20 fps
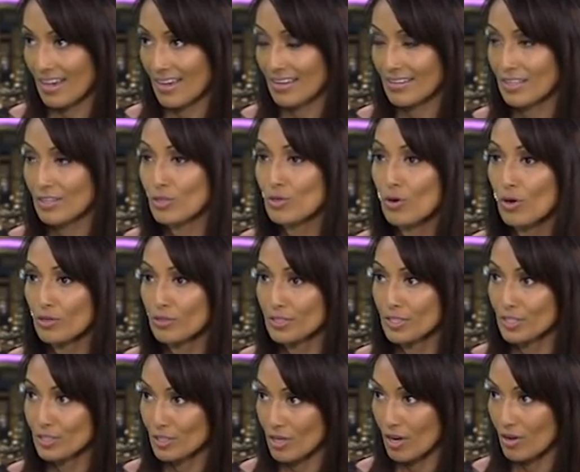You
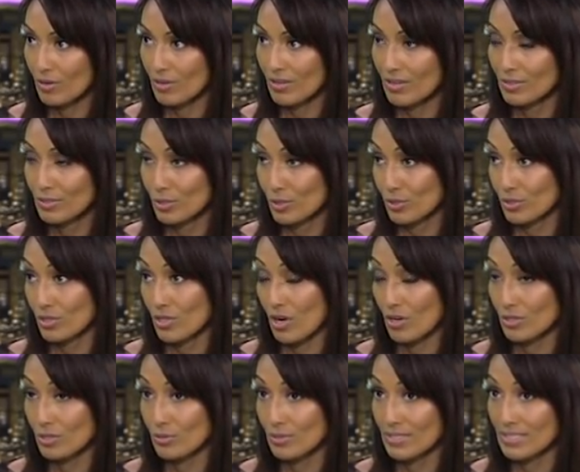already
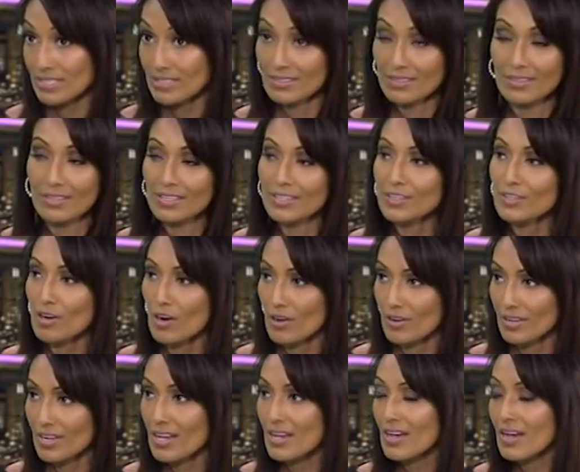talked to us earlier
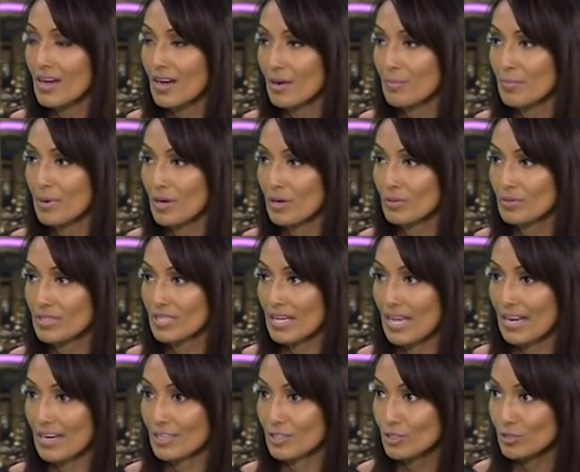on about the
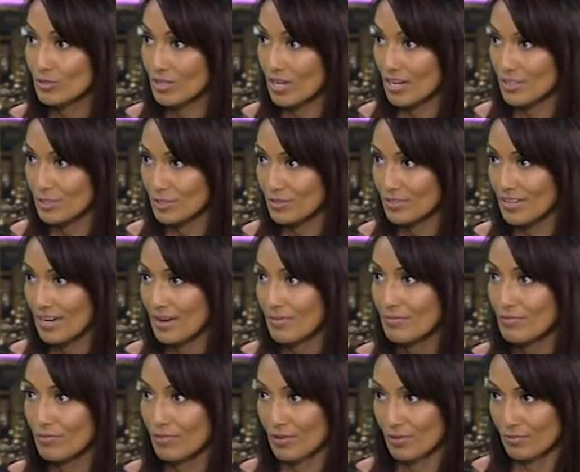
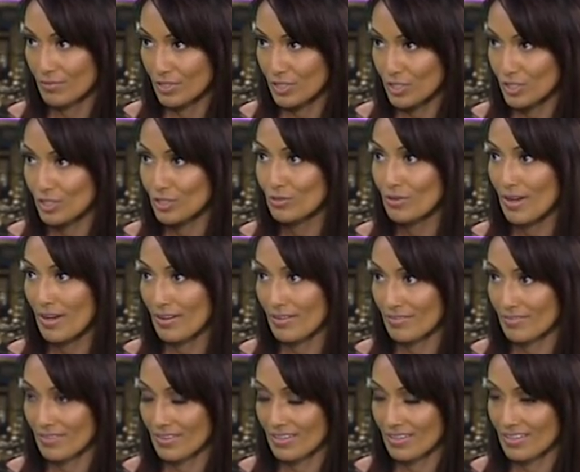electrocardiogram, for which you
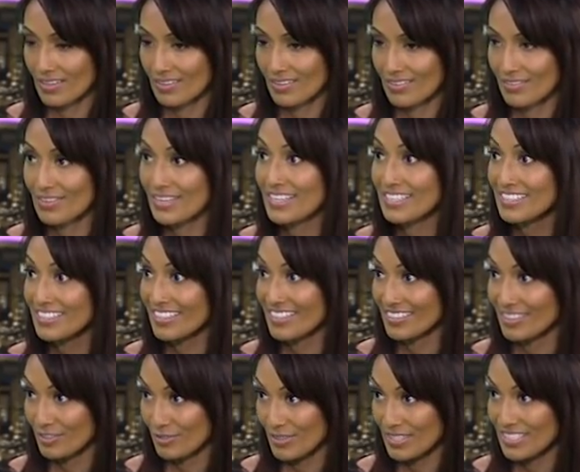have created a
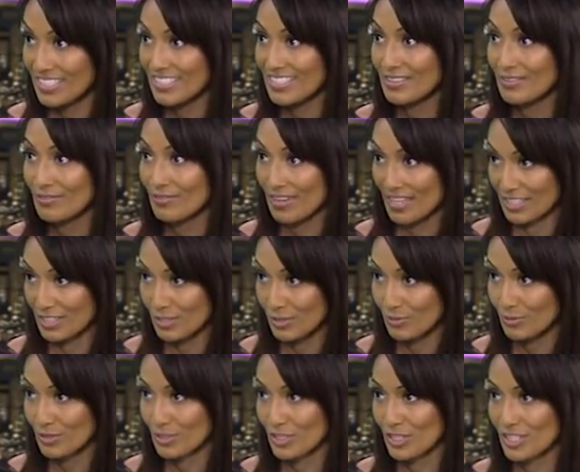3D vector
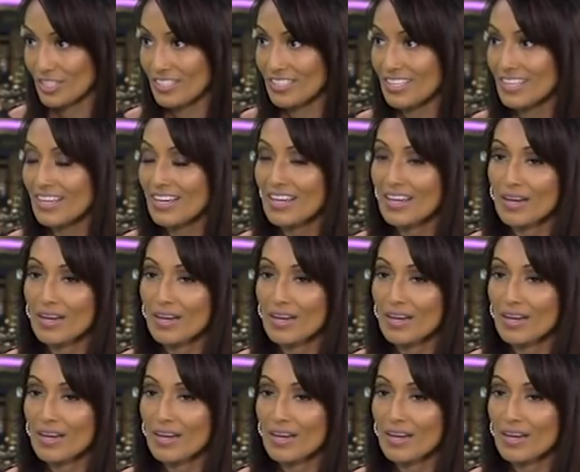version.